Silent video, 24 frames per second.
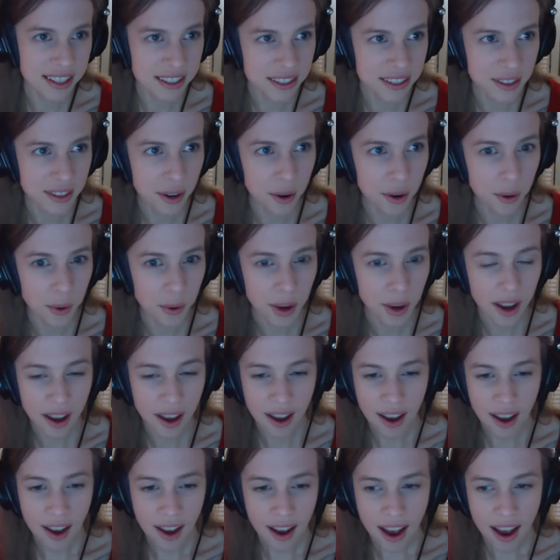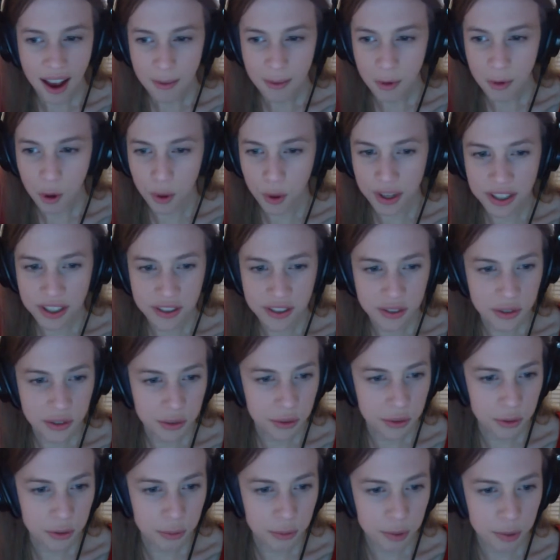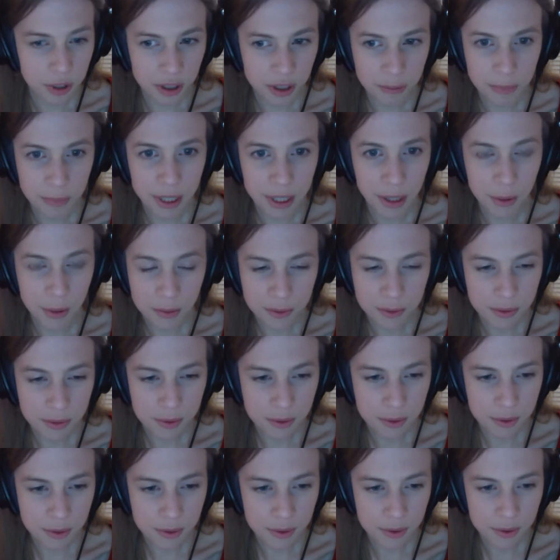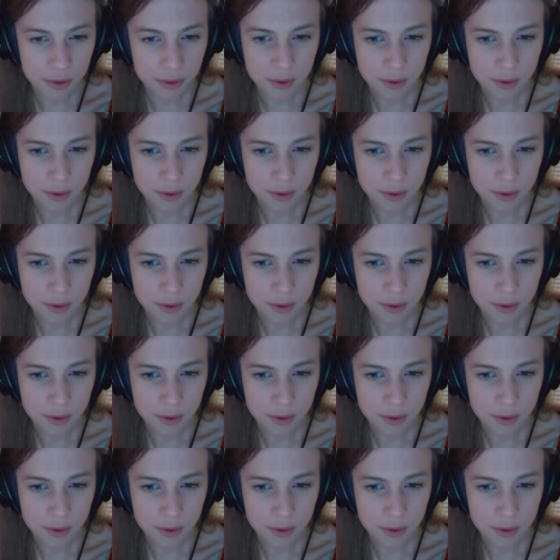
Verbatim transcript: So I'm going to pull up my notes.